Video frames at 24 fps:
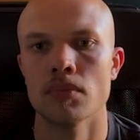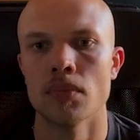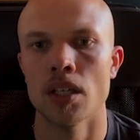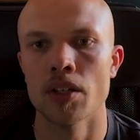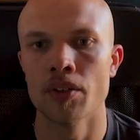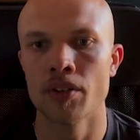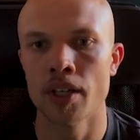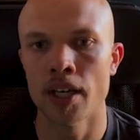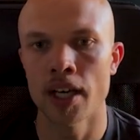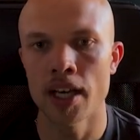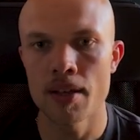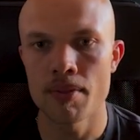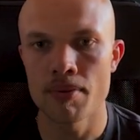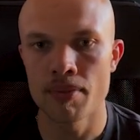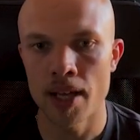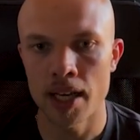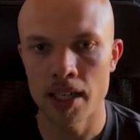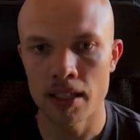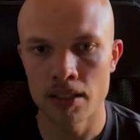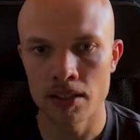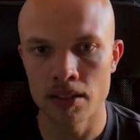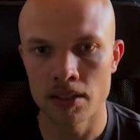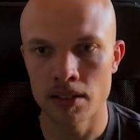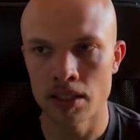okay,
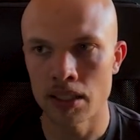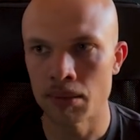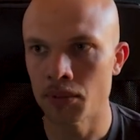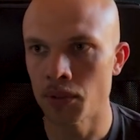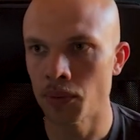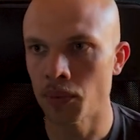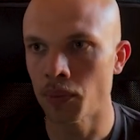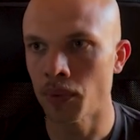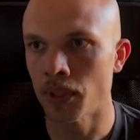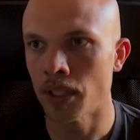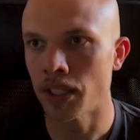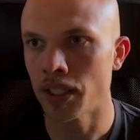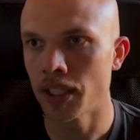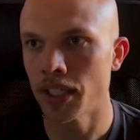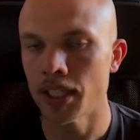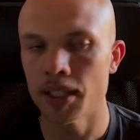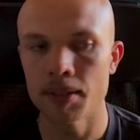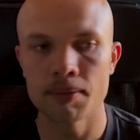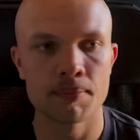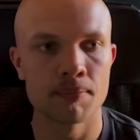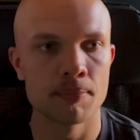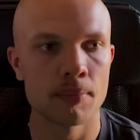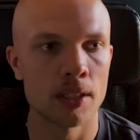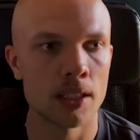that doesn't seem to be
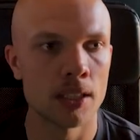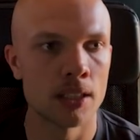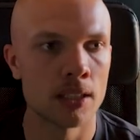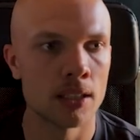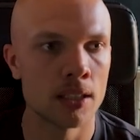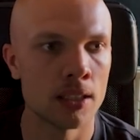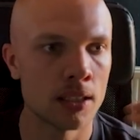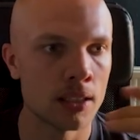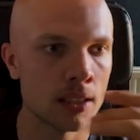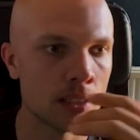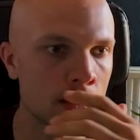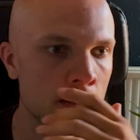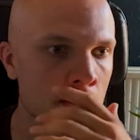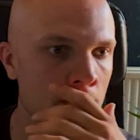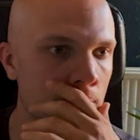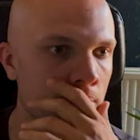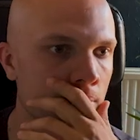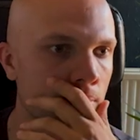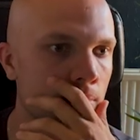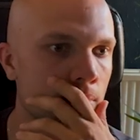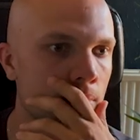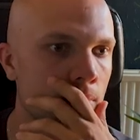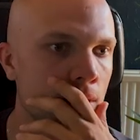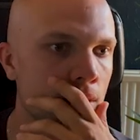working.
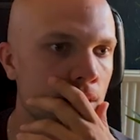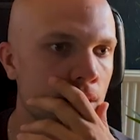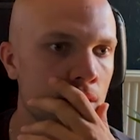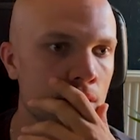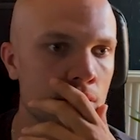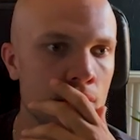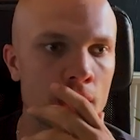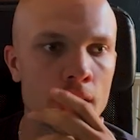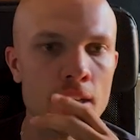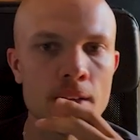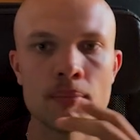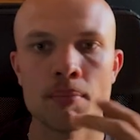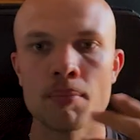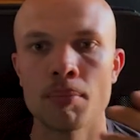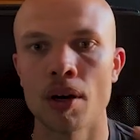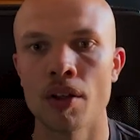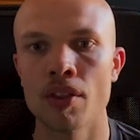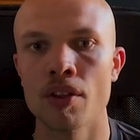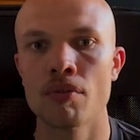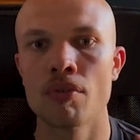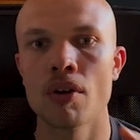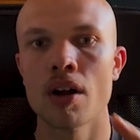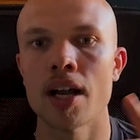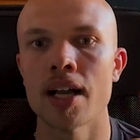which is great. But on
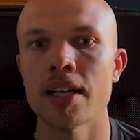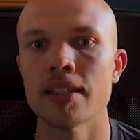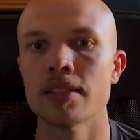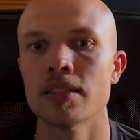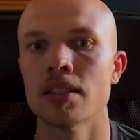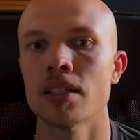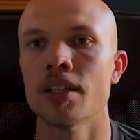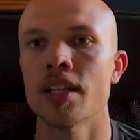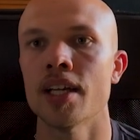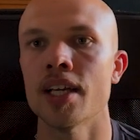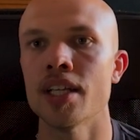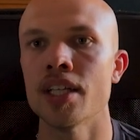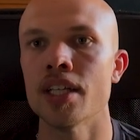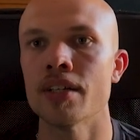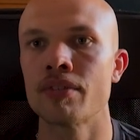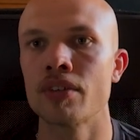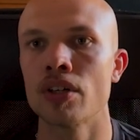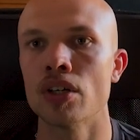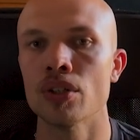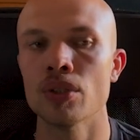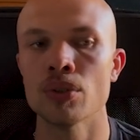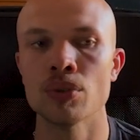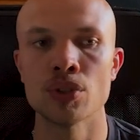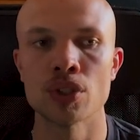the right hand side here, you've
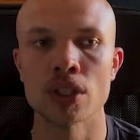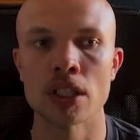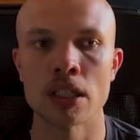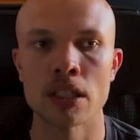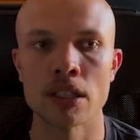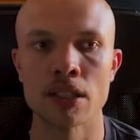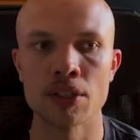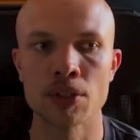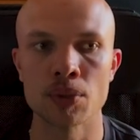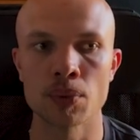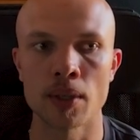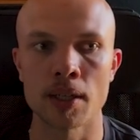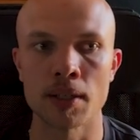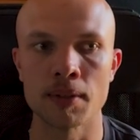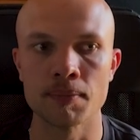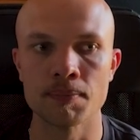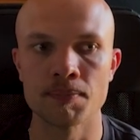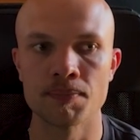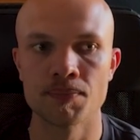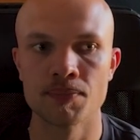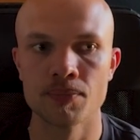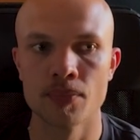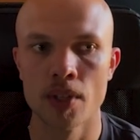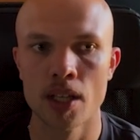got your journal as well.
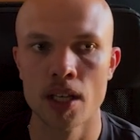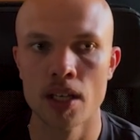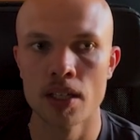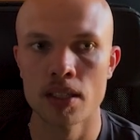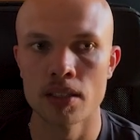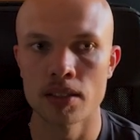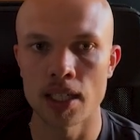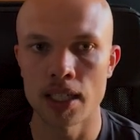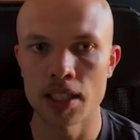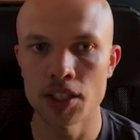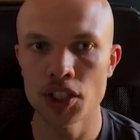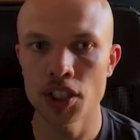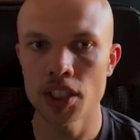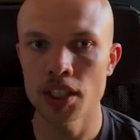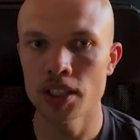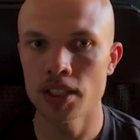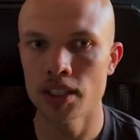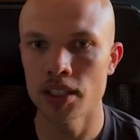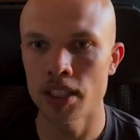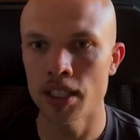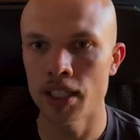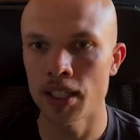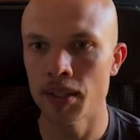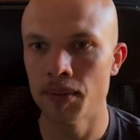So as you can
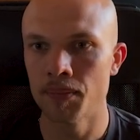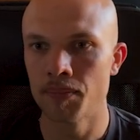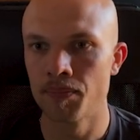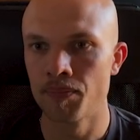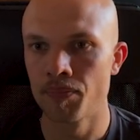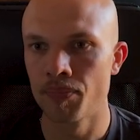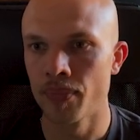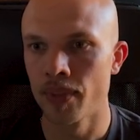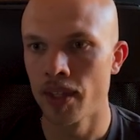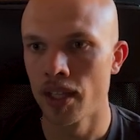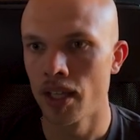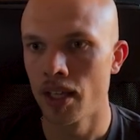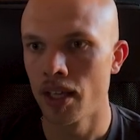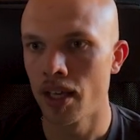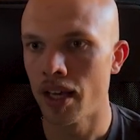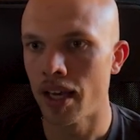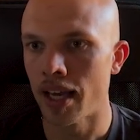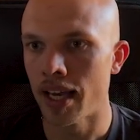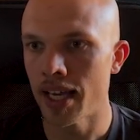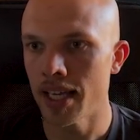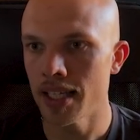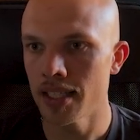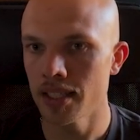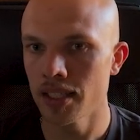see,
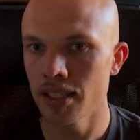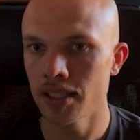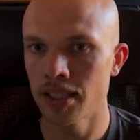here's the